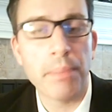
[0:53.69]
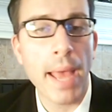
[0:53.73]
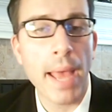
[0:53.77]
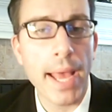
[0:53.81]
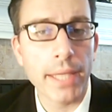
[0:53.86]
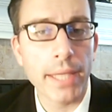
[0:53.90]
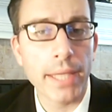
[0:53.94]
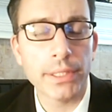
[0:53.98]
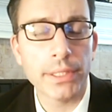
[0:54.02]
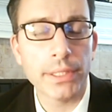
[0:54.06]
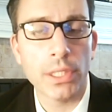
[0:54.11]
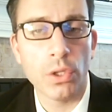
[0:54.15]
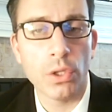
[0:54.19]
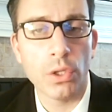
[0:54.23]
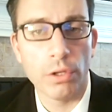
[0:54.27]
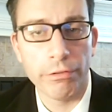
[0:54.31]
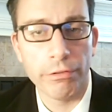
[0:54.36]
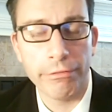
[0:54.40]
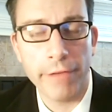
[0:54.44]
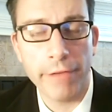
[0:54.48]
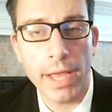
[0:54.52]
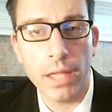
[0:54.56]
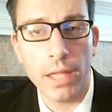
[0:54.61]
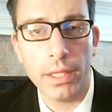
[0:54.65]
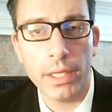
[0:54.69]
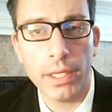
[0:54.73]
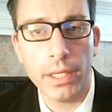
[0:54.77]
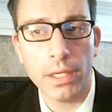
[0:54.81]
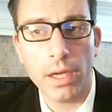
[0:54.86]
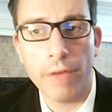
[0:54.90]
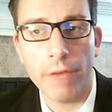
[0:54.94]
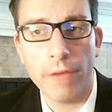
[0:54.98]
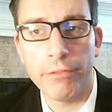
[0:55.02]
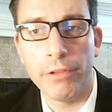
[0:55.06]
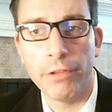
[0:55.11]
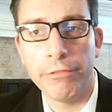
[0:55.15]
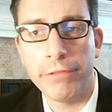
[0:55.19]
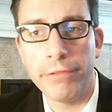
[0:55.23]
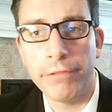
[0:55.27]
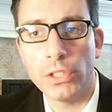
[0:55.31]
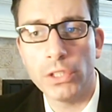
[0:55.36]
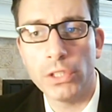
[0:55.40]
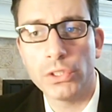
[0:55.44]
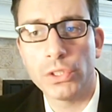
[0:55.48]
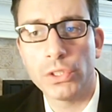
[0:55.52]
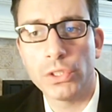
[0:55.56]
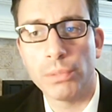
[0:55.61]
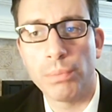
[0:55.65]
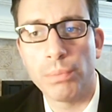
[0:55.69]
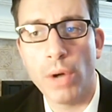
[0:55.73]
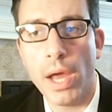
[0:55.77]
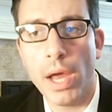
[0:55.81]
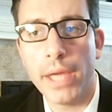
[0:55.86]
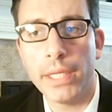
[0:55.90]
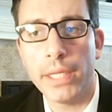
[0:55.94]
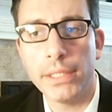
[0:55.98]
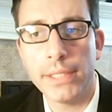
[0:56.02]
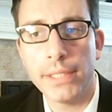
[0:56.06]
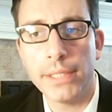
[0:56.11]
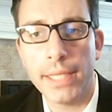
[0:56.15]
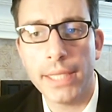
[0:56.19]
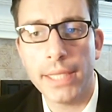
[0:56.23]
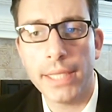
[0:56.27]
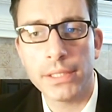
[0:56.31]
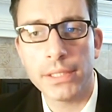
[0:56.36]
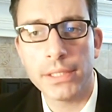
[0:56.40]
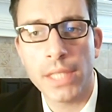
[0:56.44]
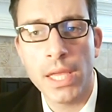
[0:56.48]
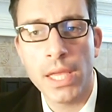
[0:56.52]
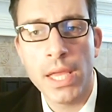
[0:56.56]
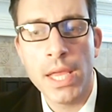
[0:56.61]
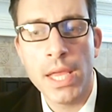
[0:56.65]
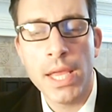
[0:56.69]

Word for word: passing or failing of the field sobriety test